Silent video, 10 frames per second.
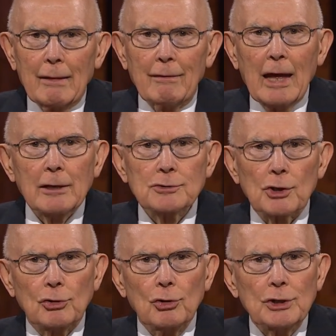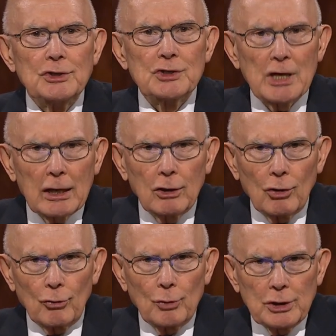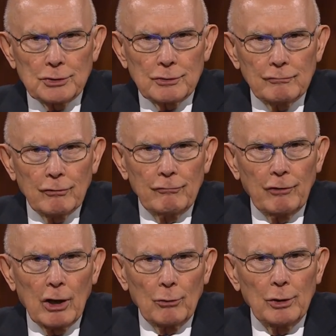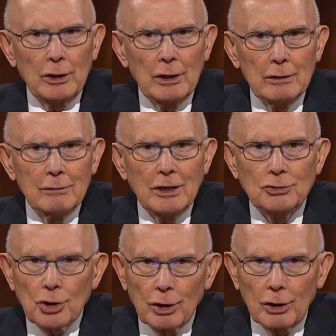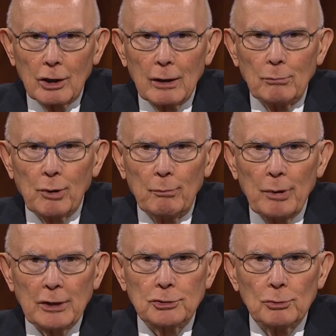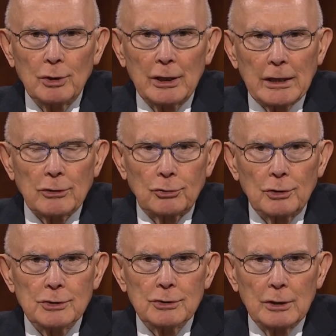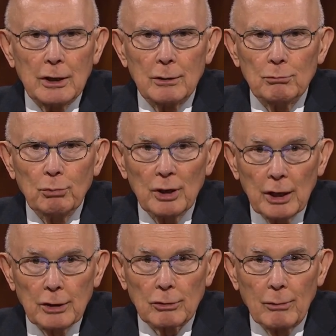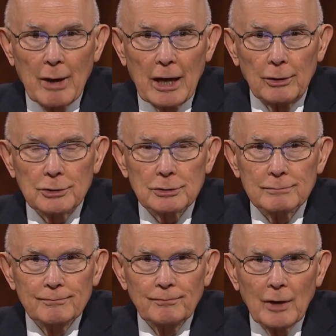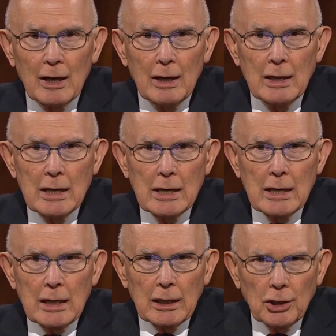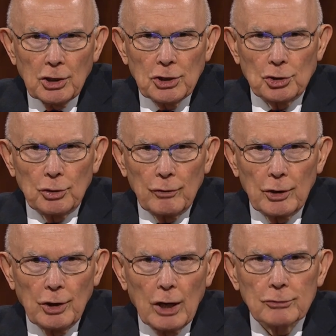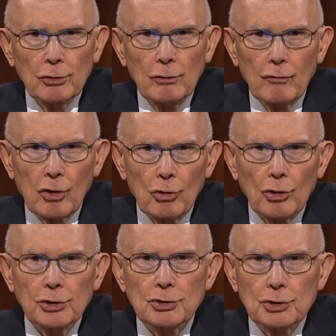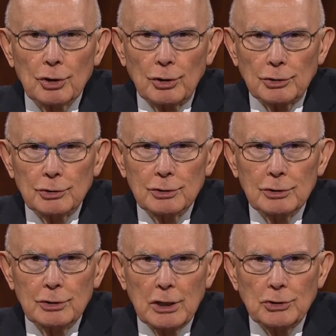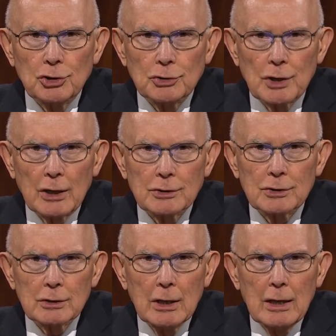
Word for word: That is a good secular reason for following eternal and perpetual interests in political matters. In addition, the doctrine of the Lord's Church teaches us